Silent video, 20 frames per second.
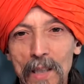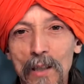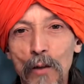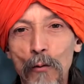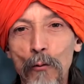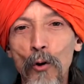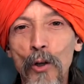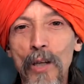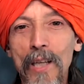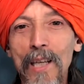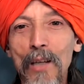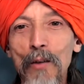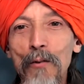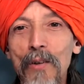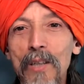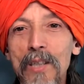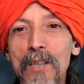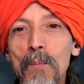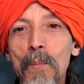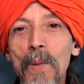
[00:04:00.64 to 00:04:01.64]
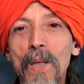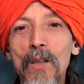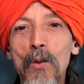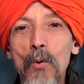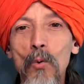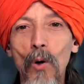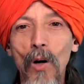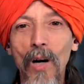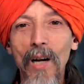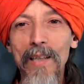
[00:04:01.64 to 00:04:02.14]
if we give a
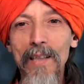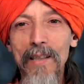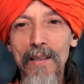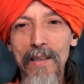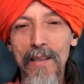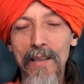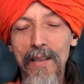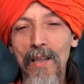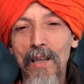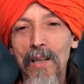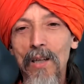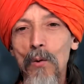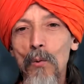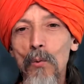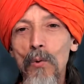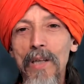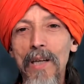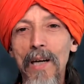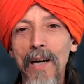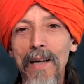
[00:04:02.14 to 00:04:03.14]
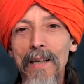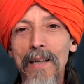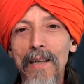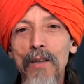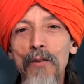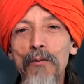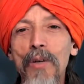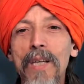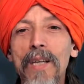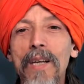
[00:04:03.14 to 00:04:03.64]
spirituality, we are
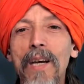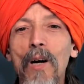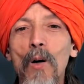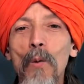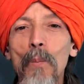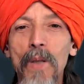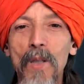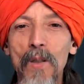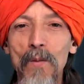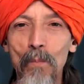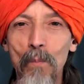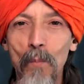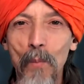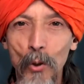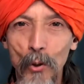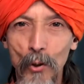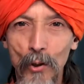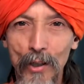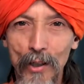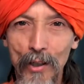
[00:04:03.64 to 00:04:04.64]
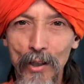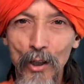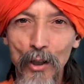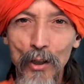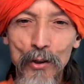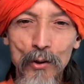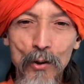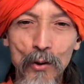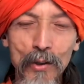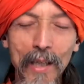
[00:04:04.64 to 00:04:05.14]
even helping more.
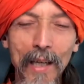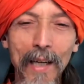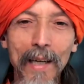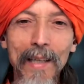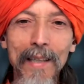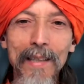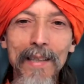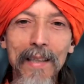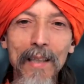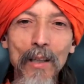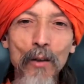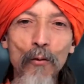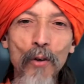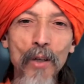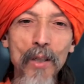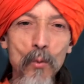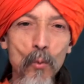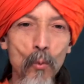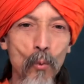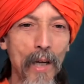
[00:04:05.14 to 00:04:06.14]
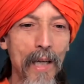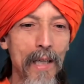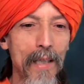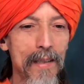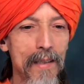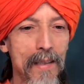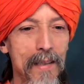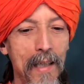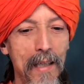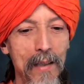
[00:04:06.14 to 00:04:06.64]
So there are different
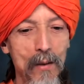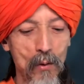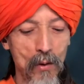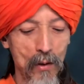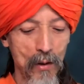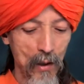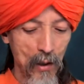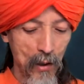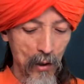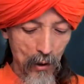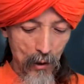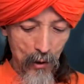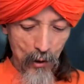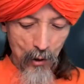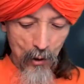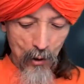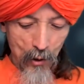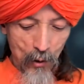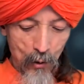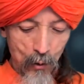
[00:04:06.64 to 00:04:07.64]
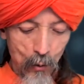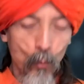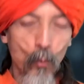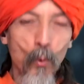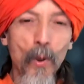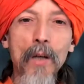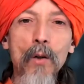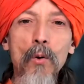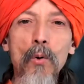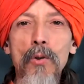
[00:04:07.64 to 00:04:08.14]
ways that
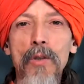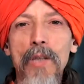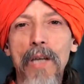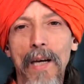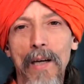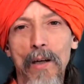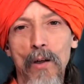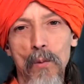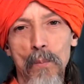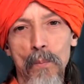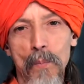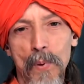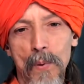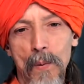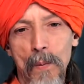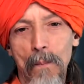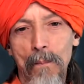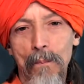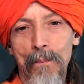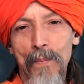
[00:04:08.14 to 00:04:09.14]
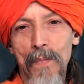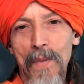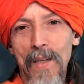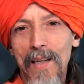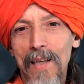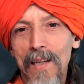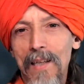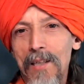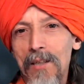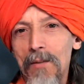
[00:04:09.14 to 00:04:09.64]
we could help.
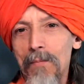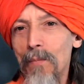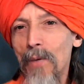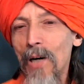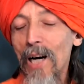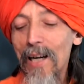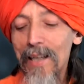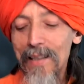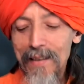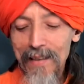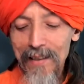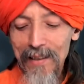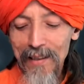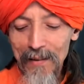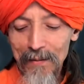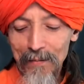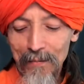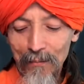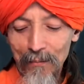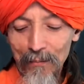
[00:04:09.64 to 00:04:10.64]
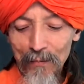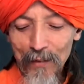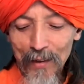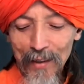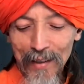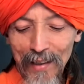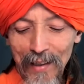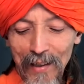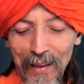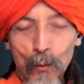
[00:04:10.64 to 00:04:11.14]
But
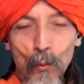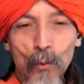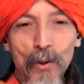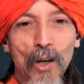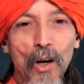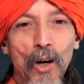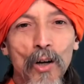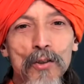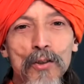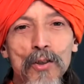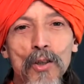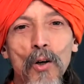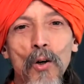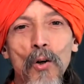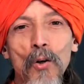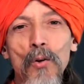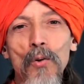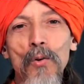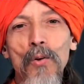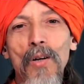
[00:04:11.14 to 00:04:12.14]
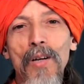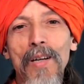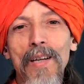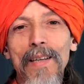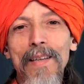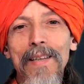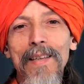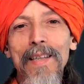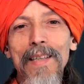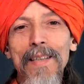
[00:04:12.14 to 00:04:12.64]
we also
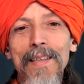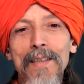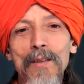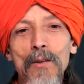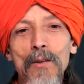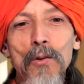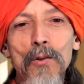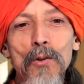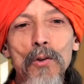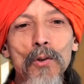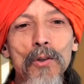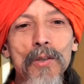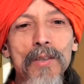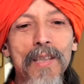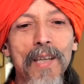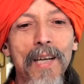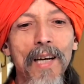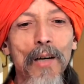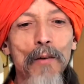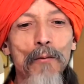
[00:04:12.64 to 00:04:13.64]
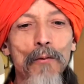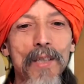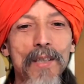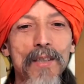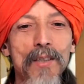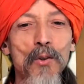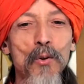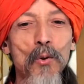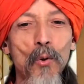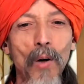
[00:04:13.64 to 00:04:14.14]
need do
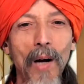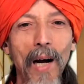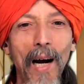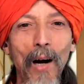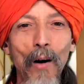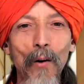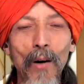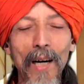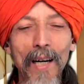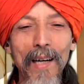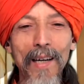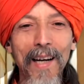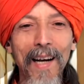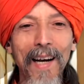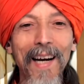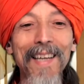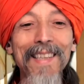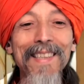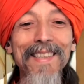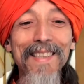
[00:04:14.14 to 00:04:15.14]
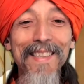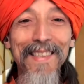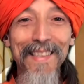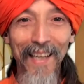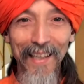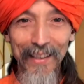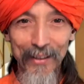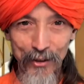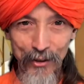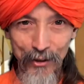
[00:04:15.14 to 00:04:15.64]
service to our
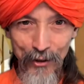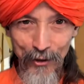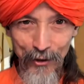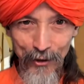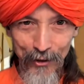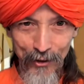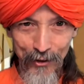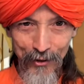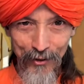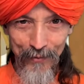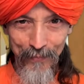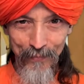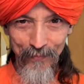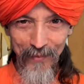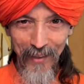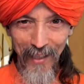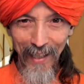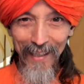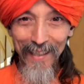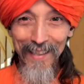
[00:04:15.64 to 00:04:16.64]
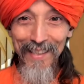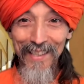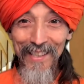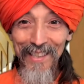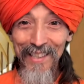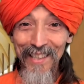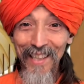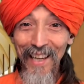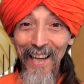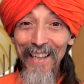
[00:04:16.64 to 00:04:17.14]
ancestors and
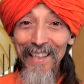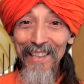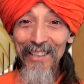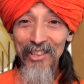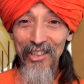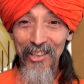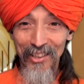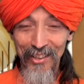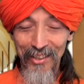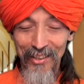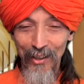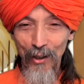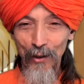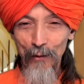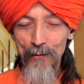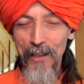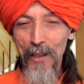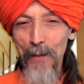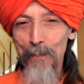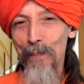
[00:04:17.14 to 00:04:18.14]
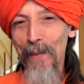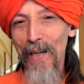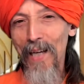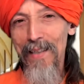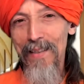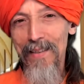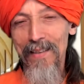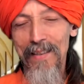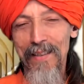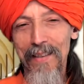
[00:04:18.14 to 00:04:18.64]
sages of the
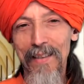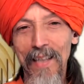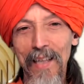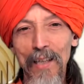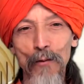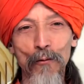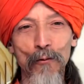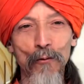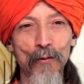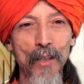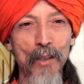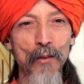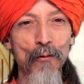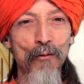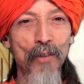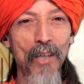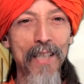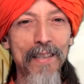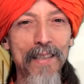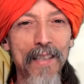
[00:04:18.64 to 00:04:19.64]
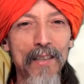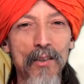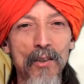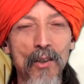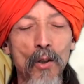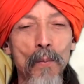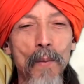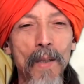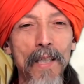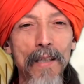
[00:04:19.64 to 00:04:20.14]
past. They invented
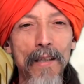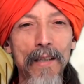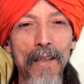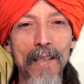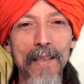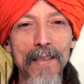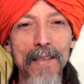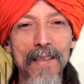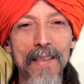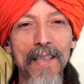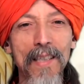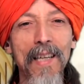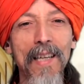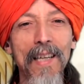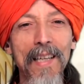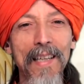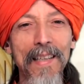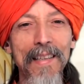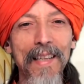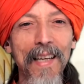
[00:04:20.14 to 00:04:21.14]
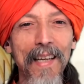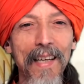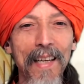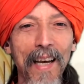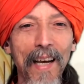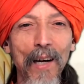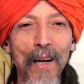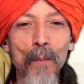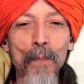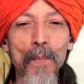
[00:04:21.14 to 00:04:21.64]
so many things. They
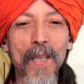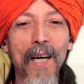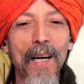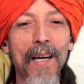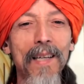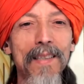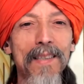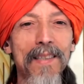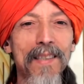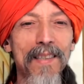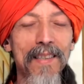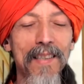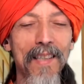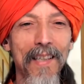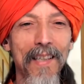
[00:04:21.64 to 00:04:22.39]
helped us